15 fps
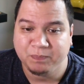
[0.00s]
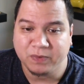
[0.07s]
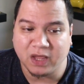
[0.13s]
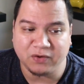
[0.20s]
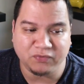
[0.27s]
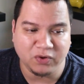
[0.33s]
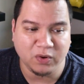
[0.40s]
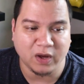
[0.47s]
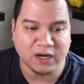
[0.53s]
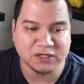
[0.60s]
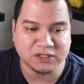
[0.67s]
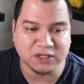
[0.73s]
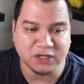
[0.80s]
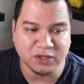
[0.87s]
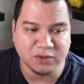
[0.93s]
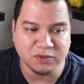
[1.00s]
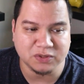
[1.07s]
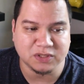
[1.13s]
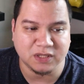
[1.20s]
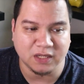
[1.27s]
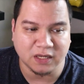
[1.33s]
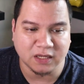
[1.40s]
if you actually
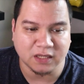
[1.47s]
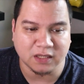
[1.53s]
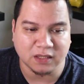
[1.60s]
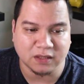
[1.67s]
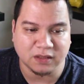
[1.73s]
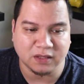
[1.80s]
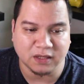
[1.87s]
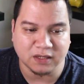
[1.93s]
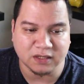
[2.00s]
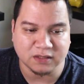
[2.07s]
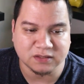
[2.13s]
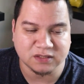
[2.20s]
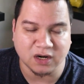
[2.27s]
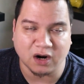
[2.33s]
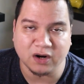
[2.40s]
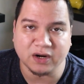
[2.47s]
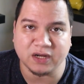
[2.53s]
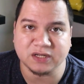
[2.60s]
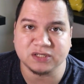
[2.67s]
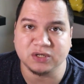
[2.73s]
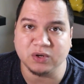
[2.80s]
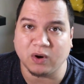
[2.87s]
use the, the
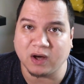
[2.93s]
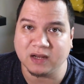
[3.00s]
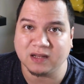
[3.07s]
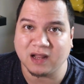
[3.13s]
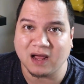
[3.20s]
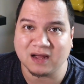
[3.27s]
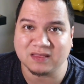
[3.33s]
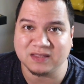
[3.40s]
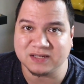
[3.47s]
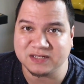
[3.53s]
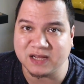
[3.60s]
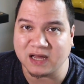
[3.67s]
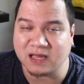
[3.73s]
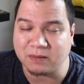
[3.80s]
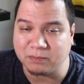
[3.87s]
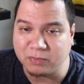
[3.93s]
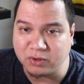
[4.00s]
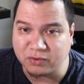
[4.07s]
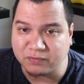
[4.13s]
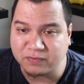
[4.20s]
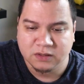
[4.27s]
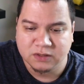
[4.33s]
Stardust to unlock the second move.